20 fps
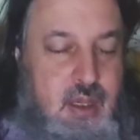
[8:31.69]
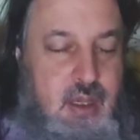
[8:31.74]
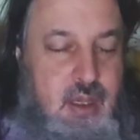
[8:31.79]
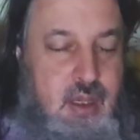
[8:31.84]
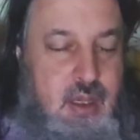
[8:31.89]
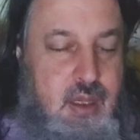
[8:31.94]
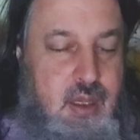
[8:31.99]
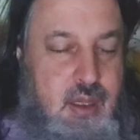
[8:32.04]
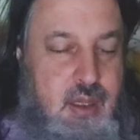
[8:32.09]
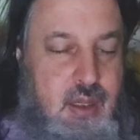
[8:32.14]

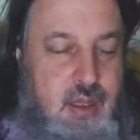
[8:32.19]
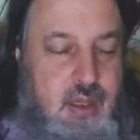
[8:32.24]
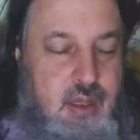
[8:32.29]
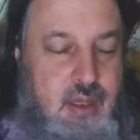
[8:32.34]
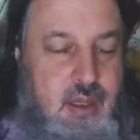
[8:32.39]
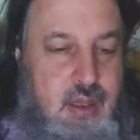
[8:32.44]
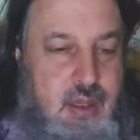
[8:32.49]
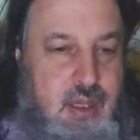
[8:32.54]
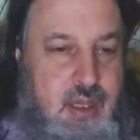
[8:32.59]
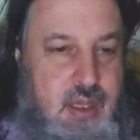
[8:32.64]
uh,
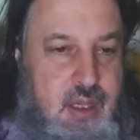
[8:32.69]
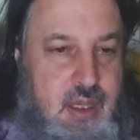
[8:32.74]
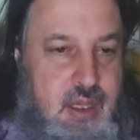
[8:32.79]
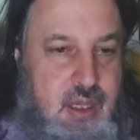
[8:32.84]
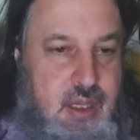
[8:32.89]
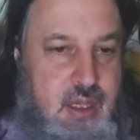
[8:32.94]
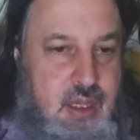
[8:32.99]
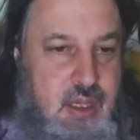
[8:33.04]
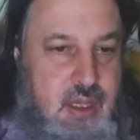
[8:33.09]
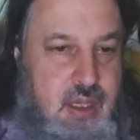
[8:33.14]

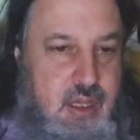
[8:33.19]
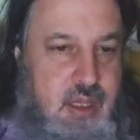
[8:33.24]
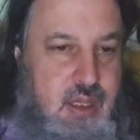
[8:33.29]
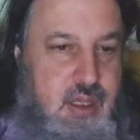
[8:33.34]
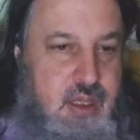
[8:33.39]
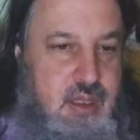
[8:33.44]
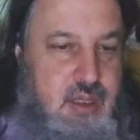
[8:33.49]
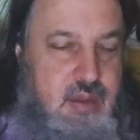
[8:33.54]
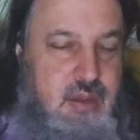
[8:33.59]
the